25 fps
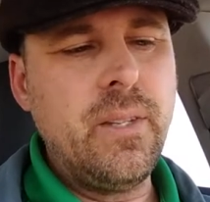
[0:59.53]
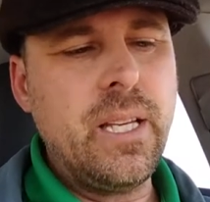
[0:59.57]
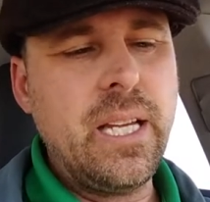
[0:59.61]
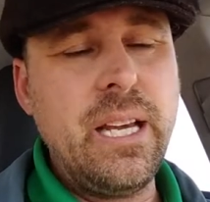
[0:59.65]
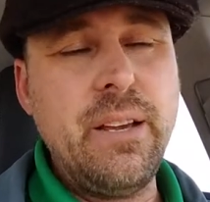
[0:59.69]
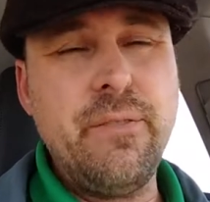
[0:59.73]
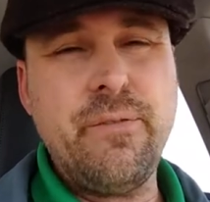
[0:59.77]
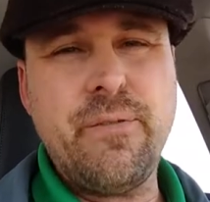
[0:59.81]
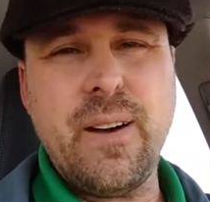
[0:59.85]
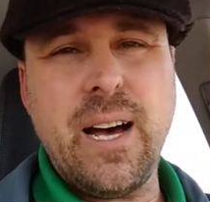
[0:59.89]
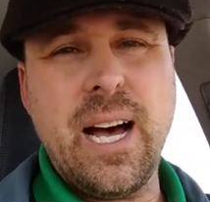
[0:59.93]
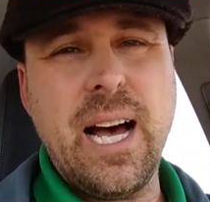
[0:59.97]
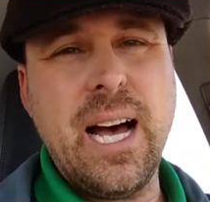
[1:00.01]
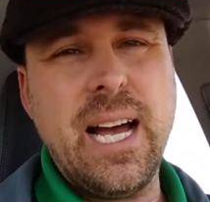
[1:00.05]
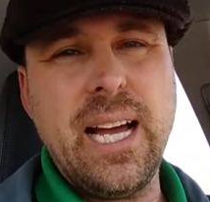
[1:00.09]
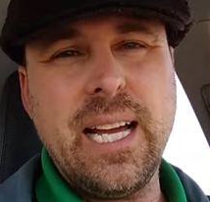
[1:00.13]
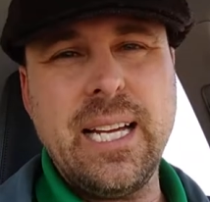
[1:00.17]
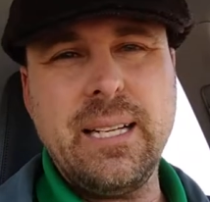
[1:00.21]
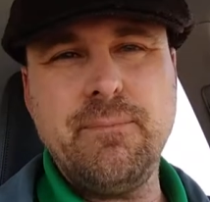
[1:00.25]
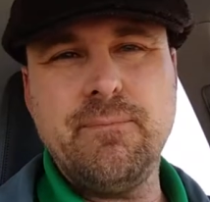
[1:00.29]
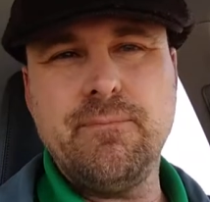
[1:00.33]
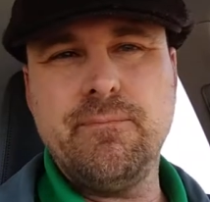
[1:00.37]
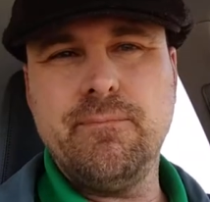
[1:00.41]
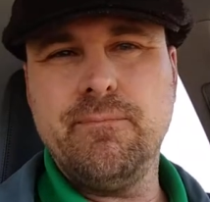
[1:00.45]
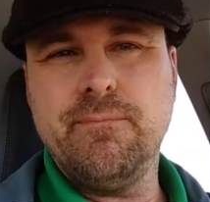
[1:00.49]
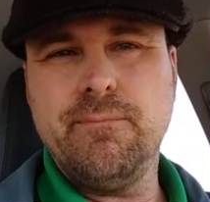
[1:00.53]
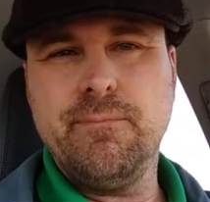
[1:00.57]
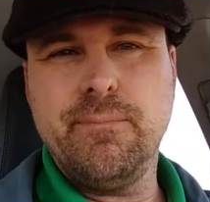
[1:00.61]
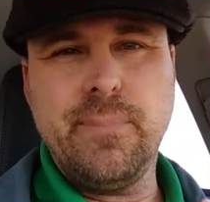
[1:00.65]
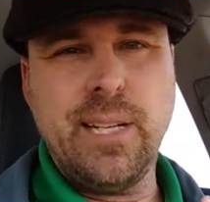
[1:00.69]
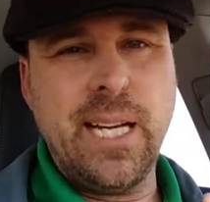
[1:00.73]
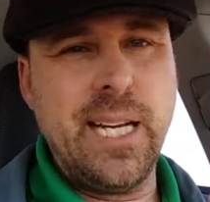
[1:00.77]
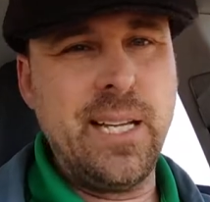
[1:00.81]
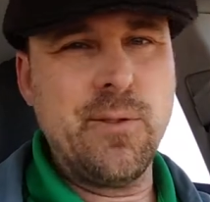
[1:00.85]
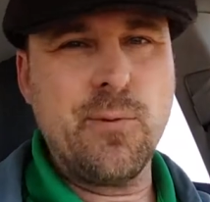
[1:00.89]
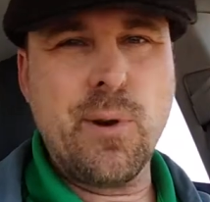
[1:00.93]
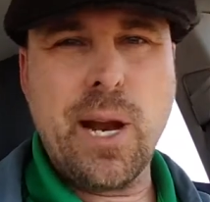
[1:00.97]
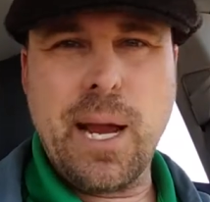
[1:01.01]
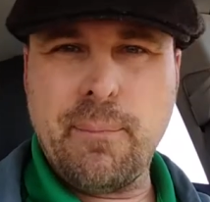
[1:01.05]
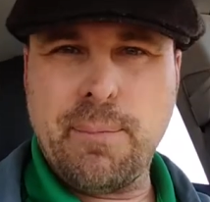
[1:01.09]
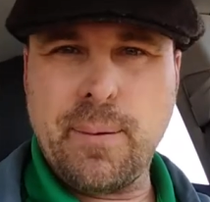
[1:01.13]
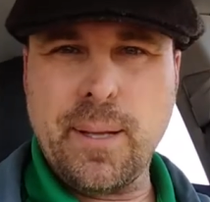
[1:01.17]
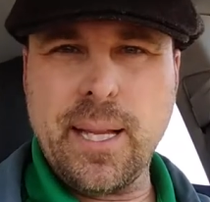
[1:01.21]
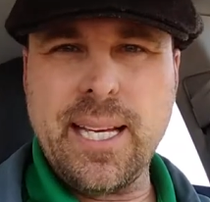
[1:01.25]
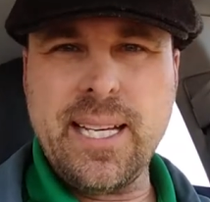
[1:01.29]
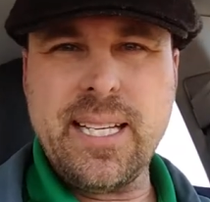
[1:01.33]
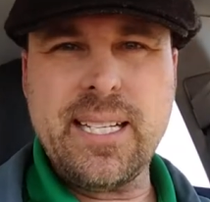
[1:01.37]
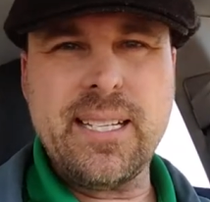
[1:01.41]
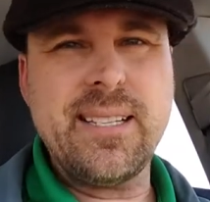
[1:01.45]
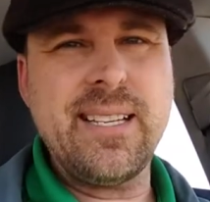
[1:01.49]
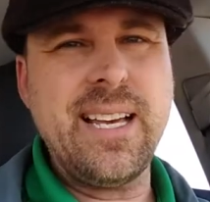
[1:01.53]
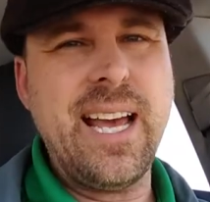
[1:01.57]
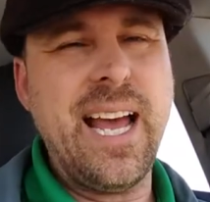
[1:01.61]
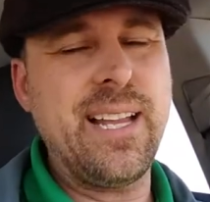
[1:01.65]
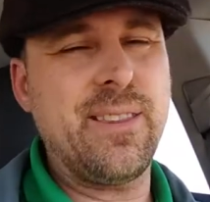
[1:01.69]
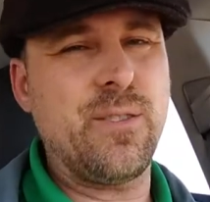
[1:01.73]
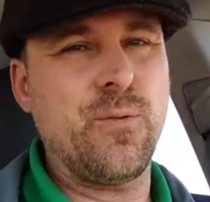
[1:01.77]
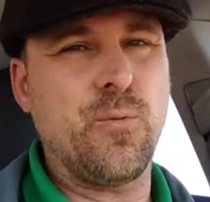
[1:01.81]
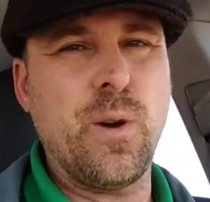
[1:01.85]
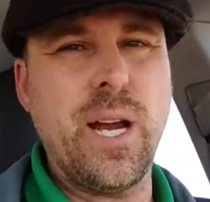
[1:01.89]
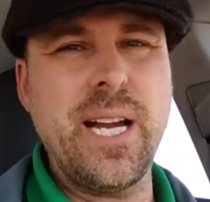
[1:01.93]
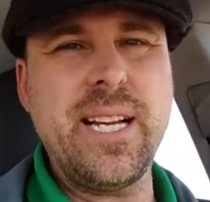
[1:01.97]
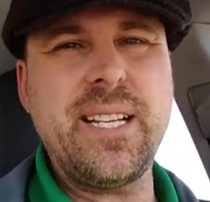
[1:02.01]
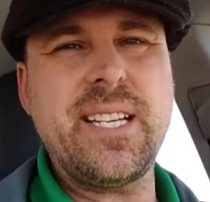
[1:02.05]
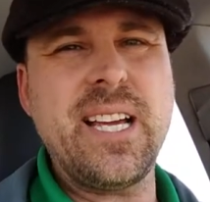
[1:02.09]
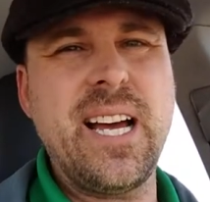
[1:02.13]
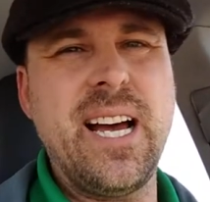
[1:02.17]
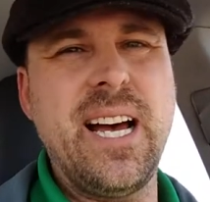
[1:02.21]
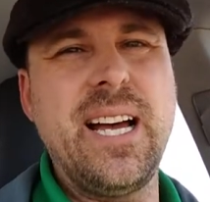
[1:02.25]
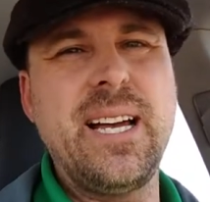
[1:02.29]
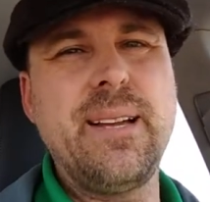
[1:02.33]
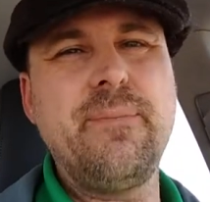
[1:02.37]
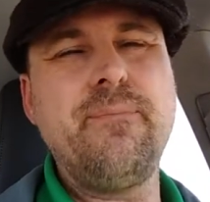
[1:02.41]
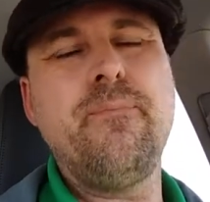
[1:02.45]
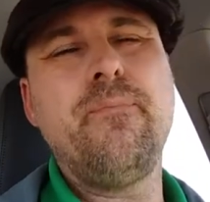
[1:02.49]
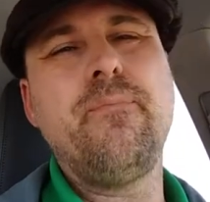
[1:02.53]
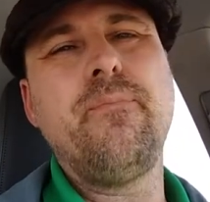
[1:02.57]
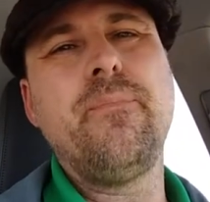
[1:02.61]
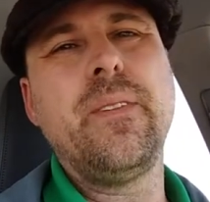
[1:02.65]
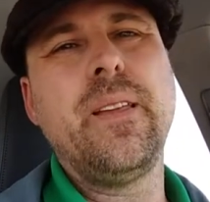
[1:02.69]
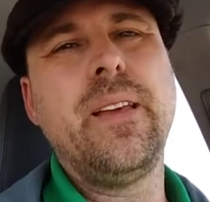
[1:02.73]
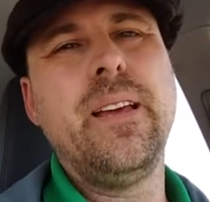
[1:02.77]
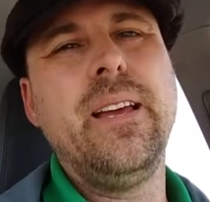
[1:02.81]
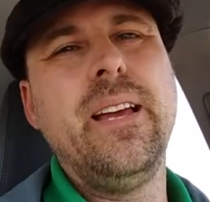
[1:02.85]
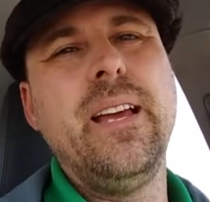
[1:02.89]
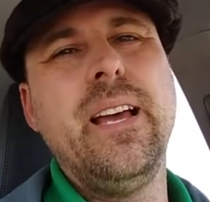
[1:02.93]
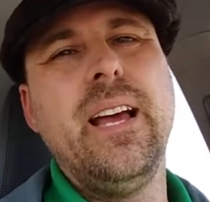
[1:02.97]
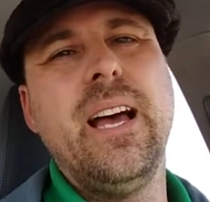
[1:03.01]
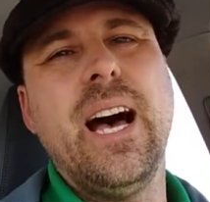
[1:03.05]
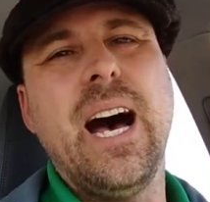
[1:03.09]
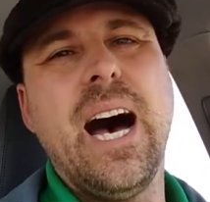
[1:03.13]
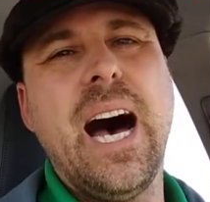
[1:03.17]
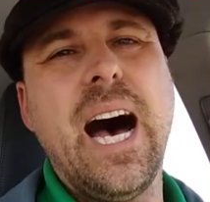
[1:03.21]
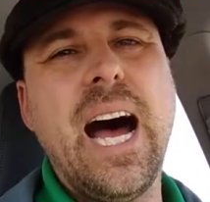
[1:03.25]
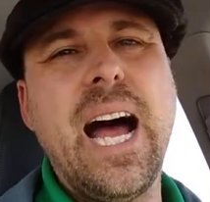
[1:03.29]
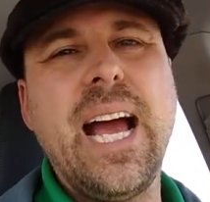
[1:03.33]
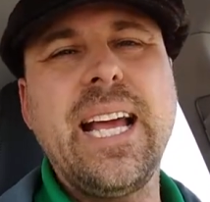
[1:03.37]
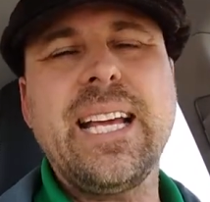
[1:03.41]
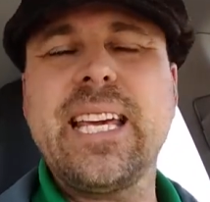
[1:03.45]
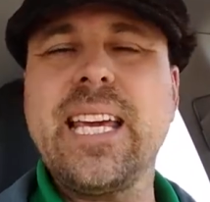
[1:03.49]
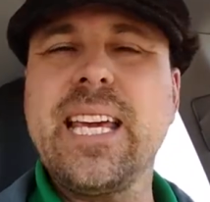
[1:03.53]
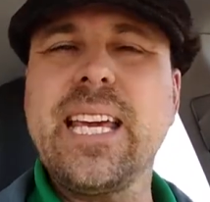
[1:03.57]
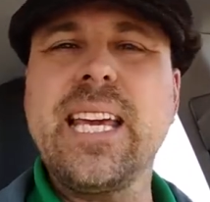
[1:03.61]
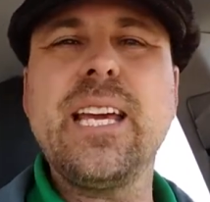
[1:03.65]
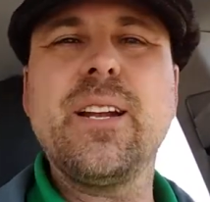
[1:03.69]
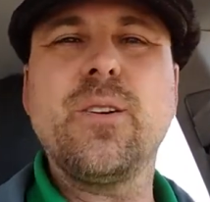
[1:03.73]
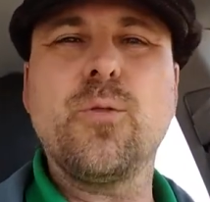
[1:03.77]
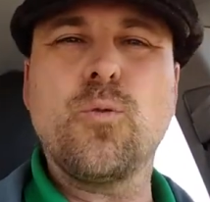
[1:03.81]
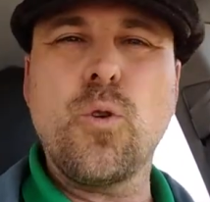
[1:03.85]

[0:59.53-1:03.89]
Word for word: if I'm in the right place at the right time, I can get a